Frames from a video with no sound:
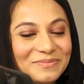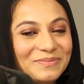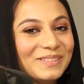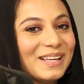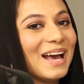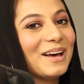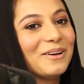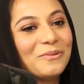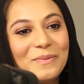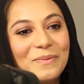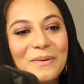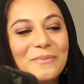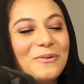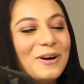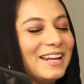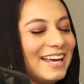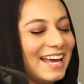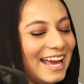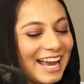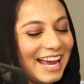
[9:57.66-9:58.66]
Yeah, when
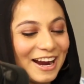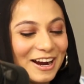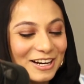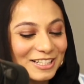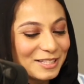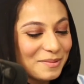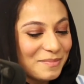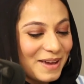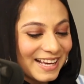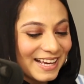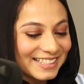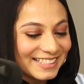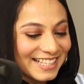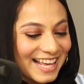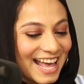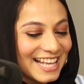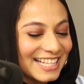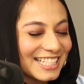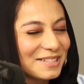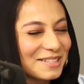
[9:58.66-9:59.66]
it airs, it makes
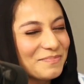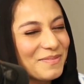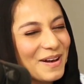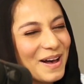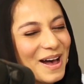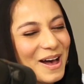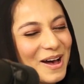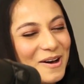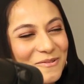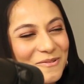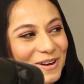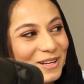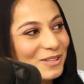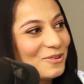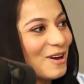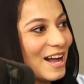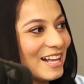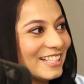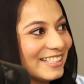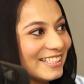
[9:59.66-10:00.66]
sense. But when you
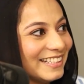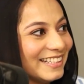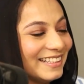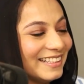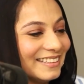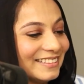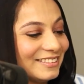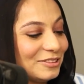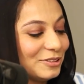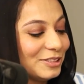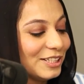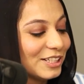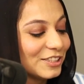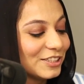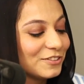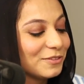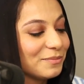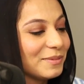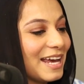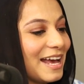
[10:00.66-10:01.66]
watch it 2 years
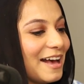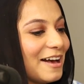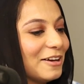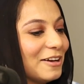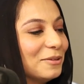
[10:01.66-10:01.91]
from now,